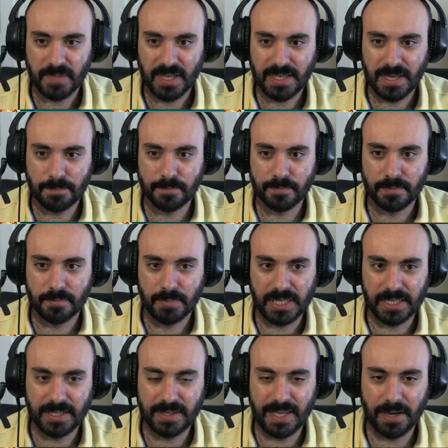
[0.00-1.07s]
Yep,
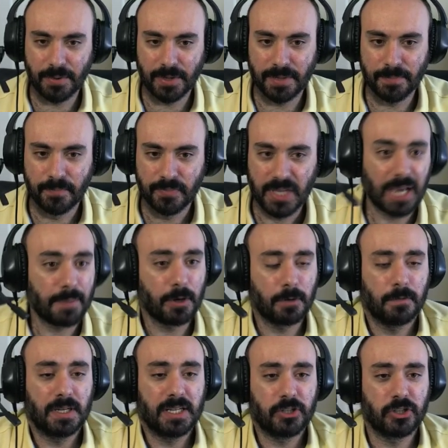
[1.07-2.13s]
baited that way. I'm
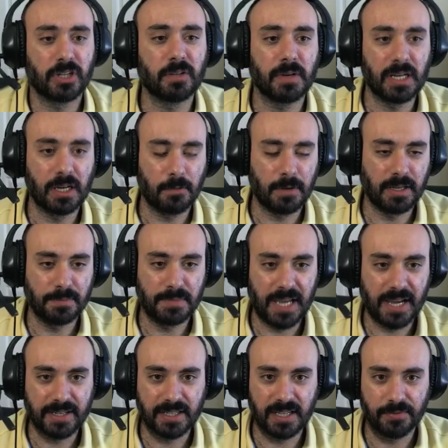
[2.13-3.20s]
already generating a random
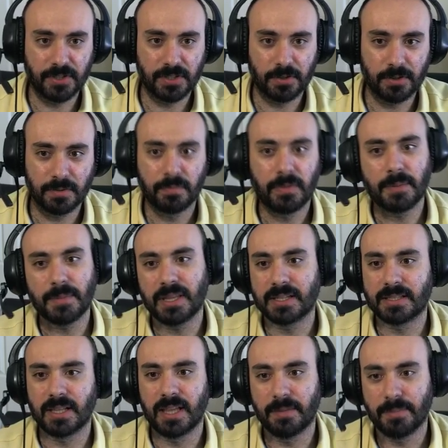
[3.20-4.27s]
tactic every turn. I mean,
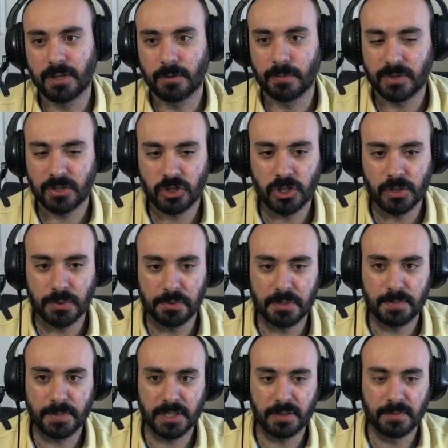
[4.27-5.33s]
that's a lot better with choose,
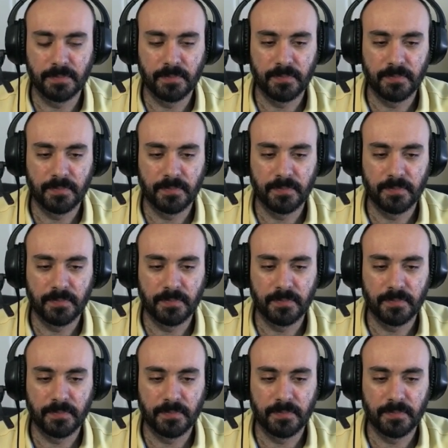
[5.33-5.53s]
but...